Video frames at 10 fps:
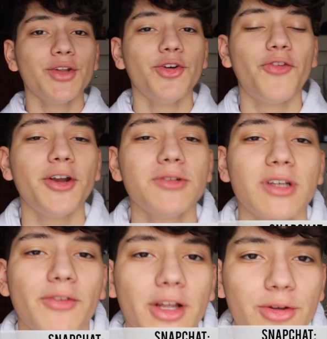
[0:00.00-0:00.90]
New videos
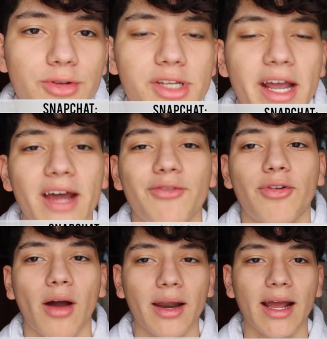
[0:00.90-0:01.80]
every Tuesday and
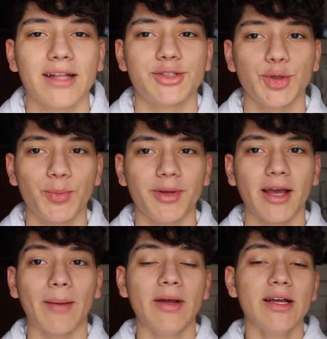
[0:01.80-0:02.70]
Friday at 2
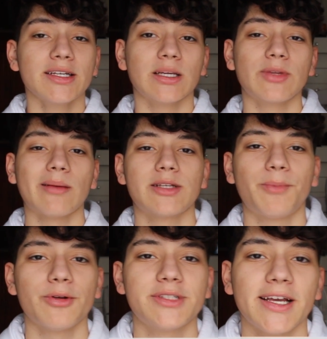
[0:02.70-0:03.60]
p.m. Sometimes I
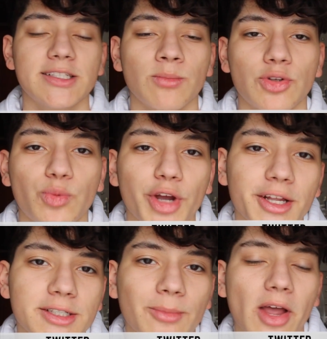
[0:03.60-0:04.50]
post days in
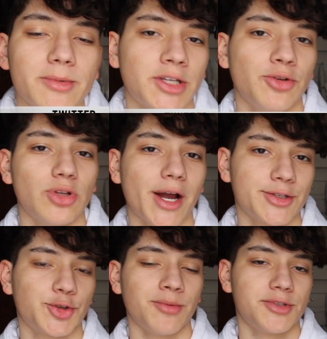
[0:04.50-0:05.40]
between, sometimes I do
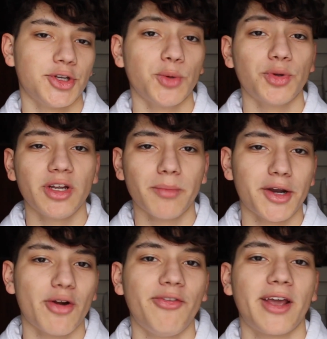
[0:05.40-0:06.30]
live streams, so you will need
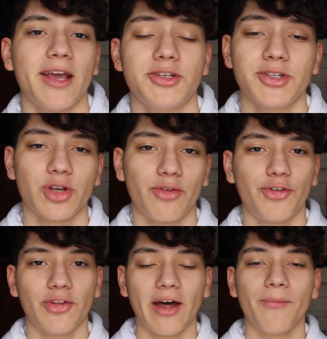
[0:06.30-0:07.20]
my notifications on
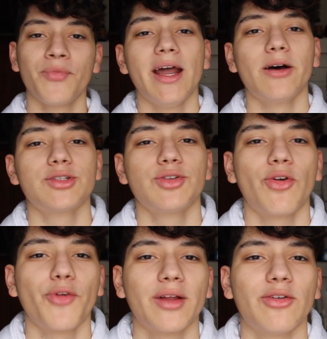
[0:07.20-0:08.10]
for that. And also
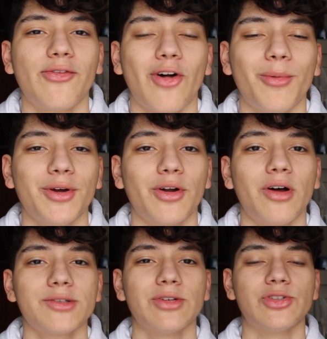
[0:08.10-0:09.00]
don't forget to follow me on
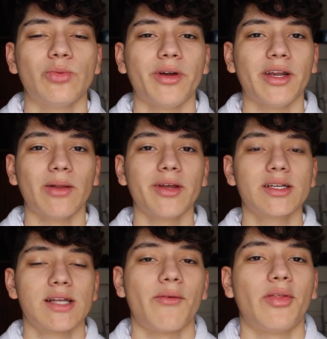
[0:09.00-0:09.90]
all social media.
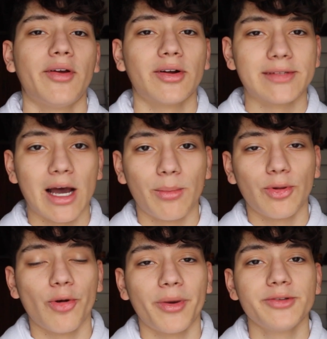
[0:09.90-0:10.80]
Links to everything are down
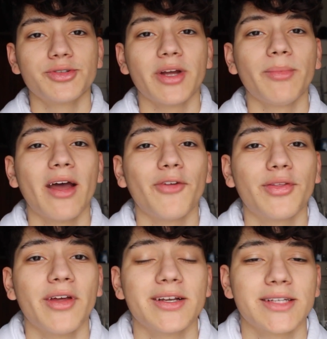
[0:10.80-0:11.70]
below. My username to
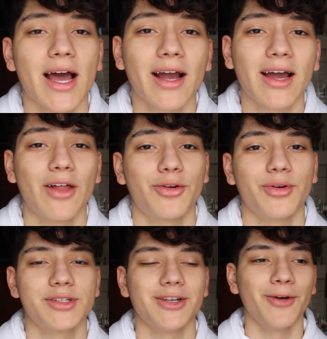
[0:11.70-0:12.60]
everything is
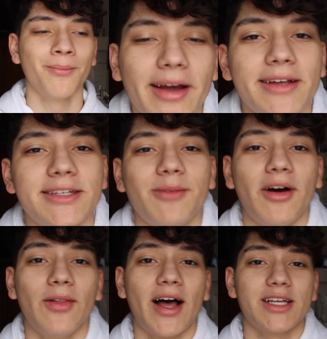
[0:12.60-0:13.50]
@KylerChristo. Like I said in
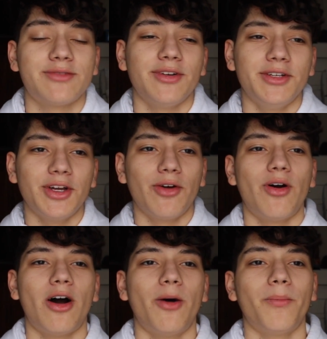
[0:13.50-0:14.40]
my last
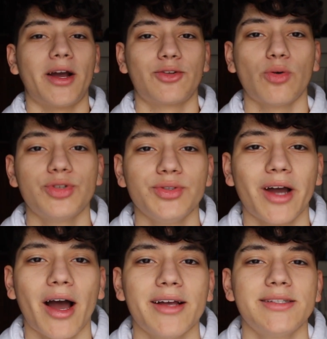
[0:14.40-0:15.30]
video, I told you
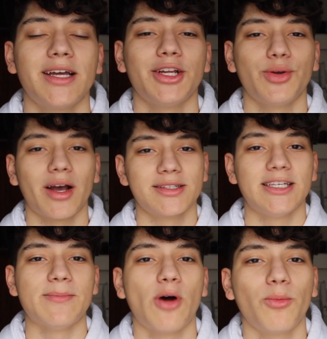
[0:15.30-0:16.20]
guys that you guys
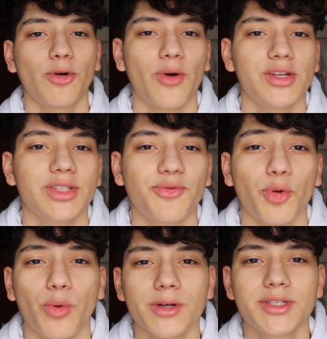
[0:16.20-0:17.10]
keep on requesting
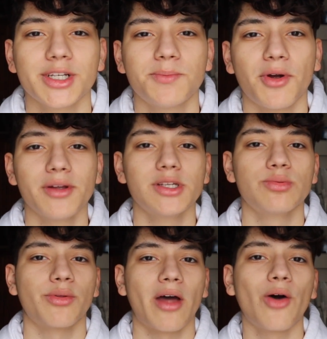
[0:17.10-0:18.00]
for worst
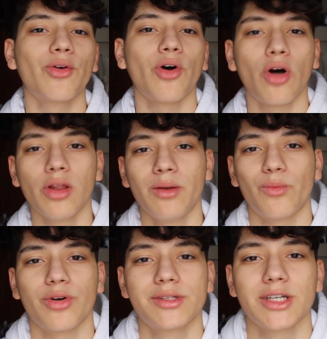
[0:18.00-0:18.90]
experiences with alcohol
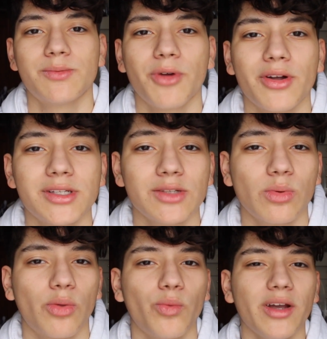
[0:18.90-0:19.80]
and worst experiences
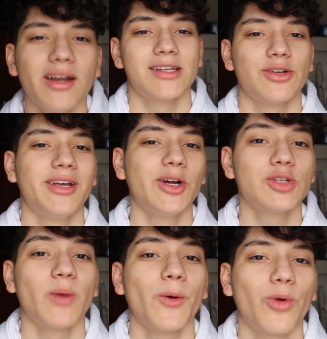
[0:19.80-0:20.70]
with weed. So
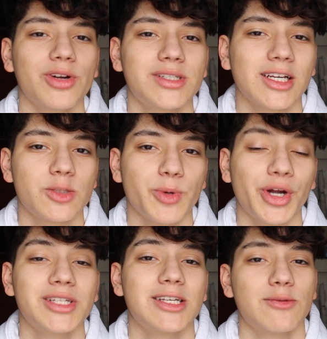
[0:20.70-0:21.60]
here's my worst
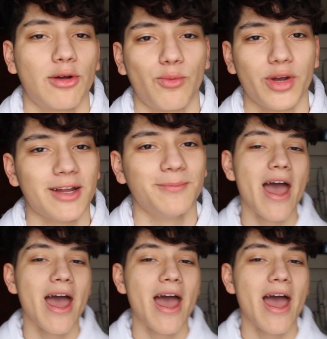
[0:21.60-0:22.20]
experiences with weed.